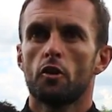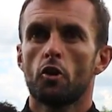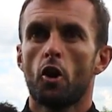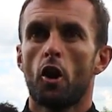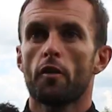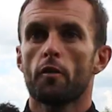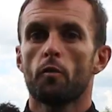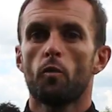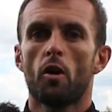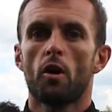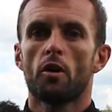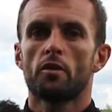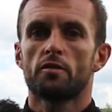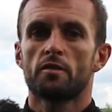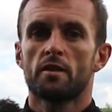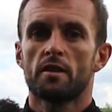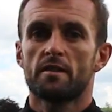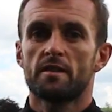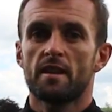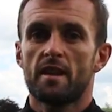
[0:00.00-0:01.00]
No, there
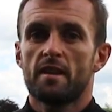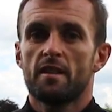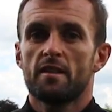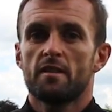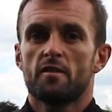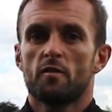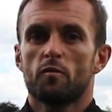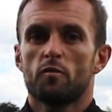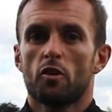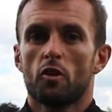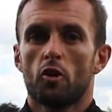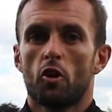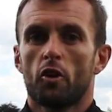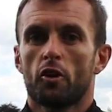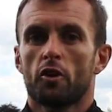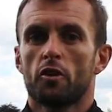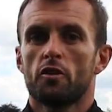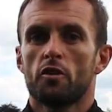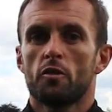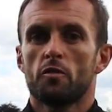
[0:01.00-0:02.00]
was, and it was a
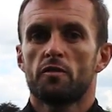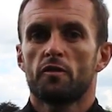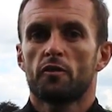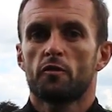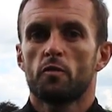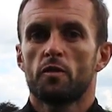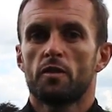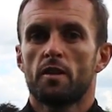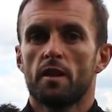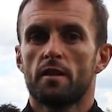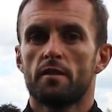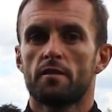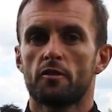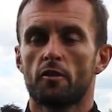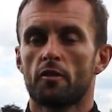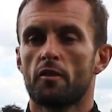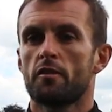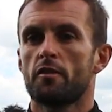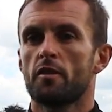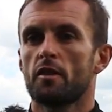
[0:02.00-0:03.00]
lot conducive, because we did
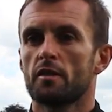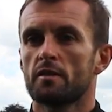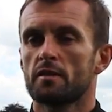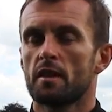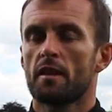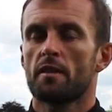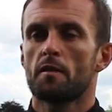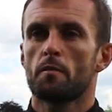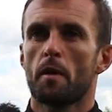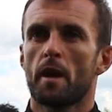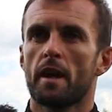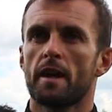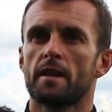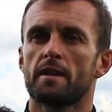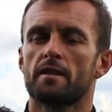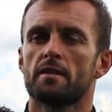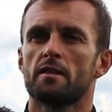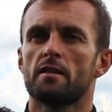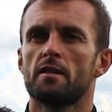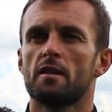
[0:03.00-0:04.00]
sort of things like the
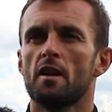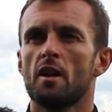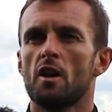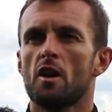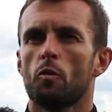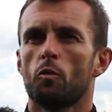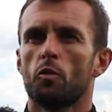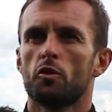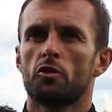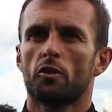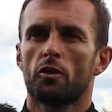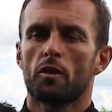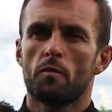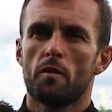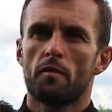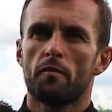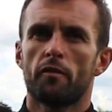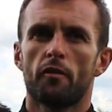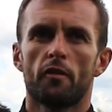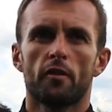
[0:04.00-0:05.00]
bikes, and we took
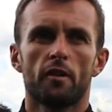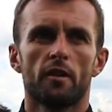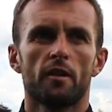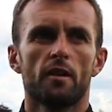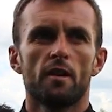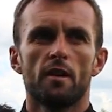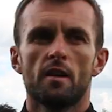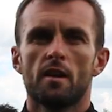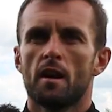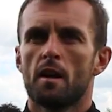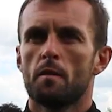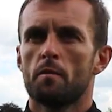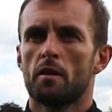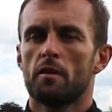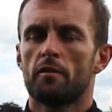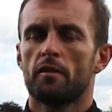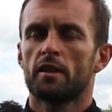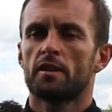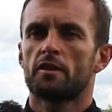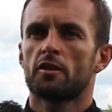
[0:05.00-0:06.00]
them in for a
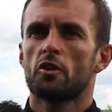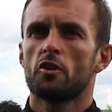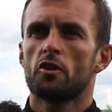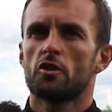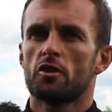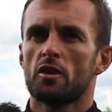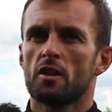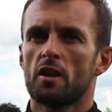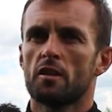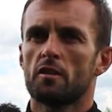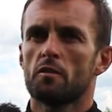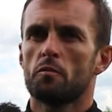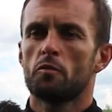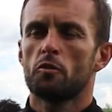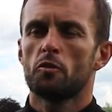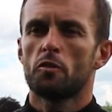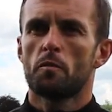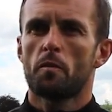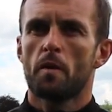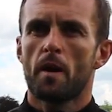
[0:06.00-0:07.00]
bit of an excursion into
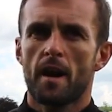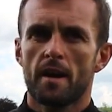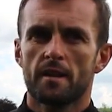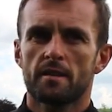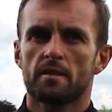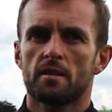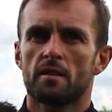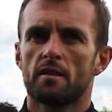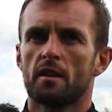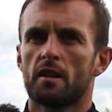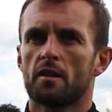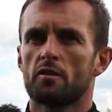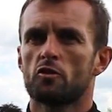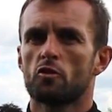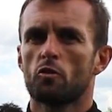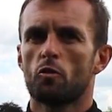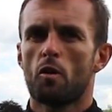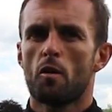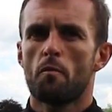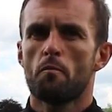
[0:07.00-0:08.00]
Budapest and
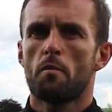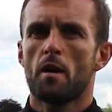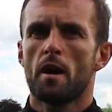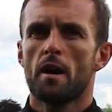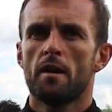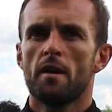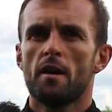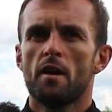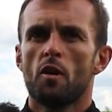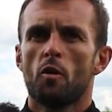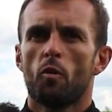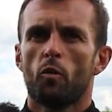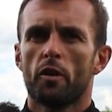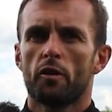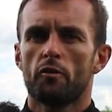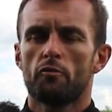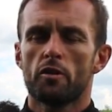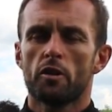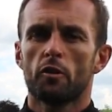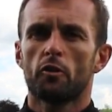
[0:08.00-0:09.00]
so on, but
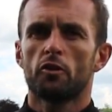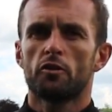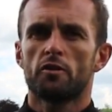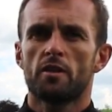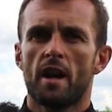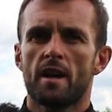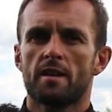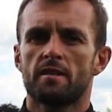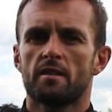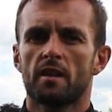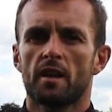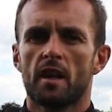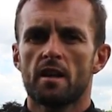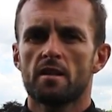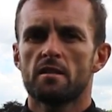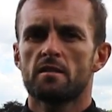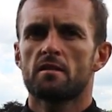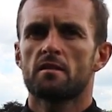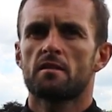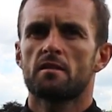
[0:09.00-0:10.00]
we had a real good test
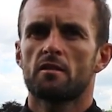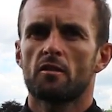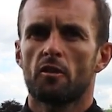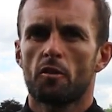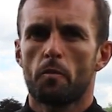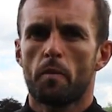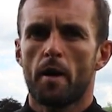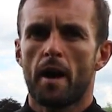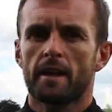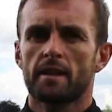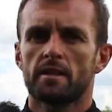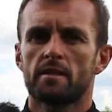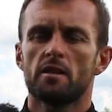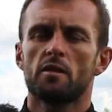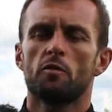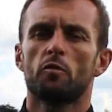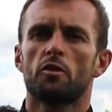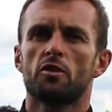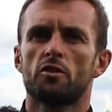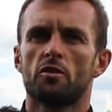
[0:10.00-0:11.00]
against sort of
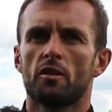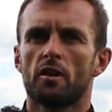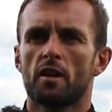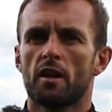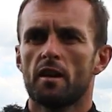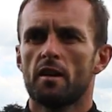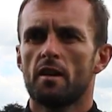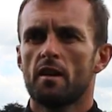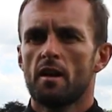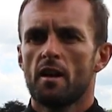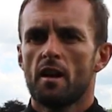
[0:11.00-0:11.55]
Paksi, which are